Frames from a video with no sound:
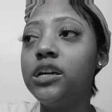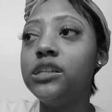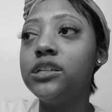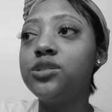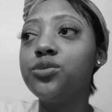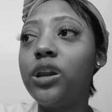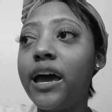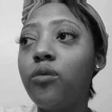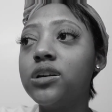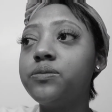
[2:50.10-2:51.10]
this dude
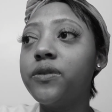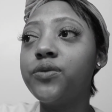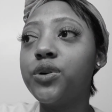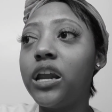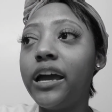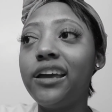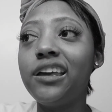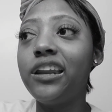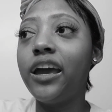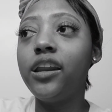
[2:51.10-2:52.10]
like once before, like,
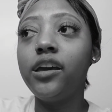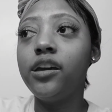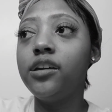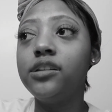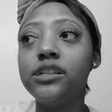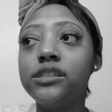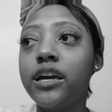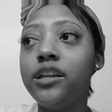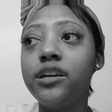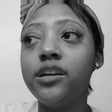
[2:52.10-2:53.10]
it ain't it, this
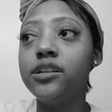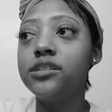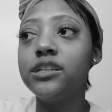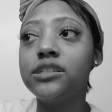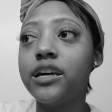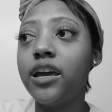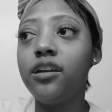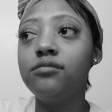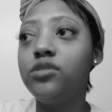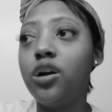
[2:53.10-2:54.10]
ain't it, this
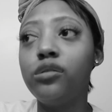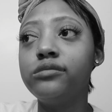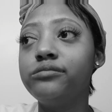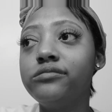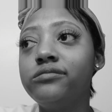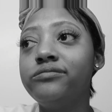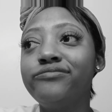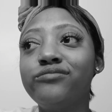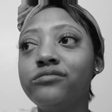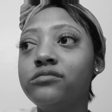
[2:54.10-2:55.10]
ain't no.
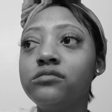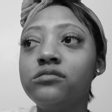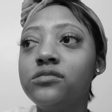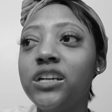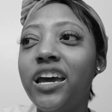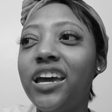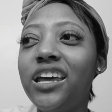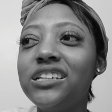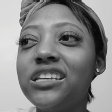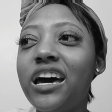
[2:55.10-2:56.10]

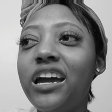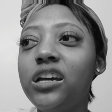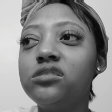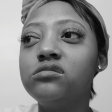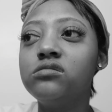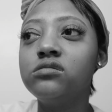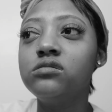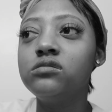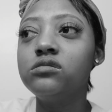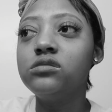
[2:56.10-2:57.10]
And it's like,
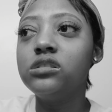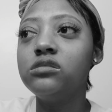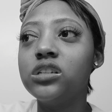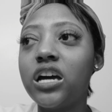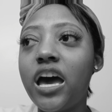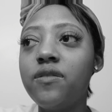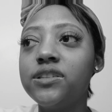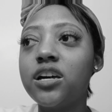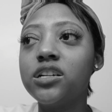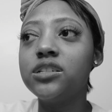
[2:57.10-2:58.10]
I
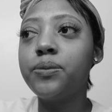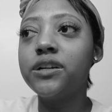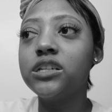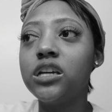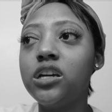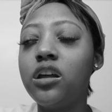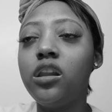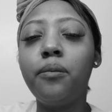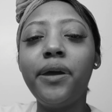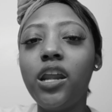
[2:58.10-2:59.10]
haven't talked to this person
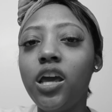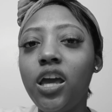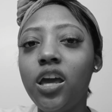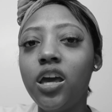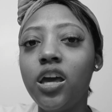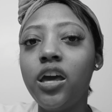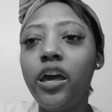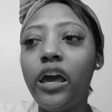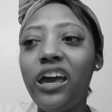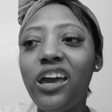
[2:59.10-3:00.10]
in a minute,
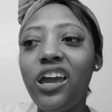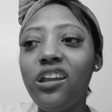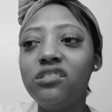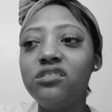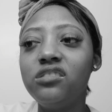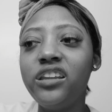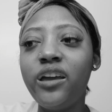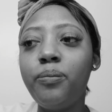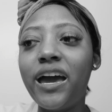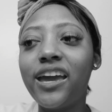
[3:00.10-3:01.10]
and now
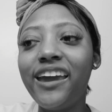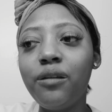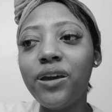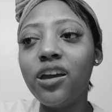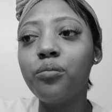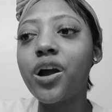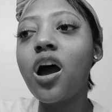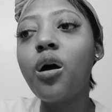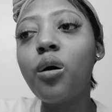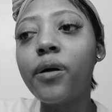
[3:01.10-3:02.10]
you back hit me,
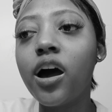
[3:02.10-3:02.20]
bro.